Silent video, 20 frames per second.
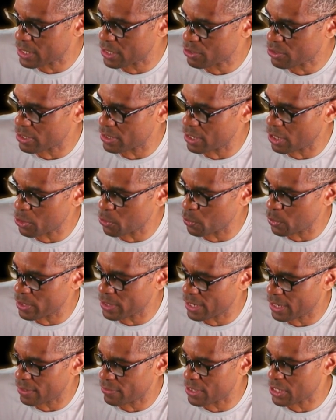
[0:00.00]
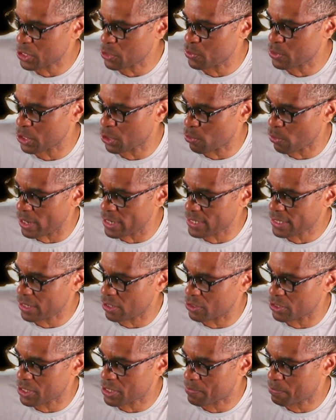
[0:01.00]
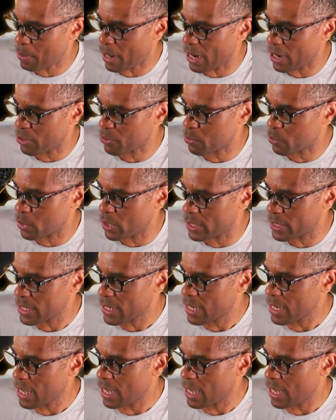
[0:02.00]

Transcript: Here's another one that this was a Grayscale inspired one.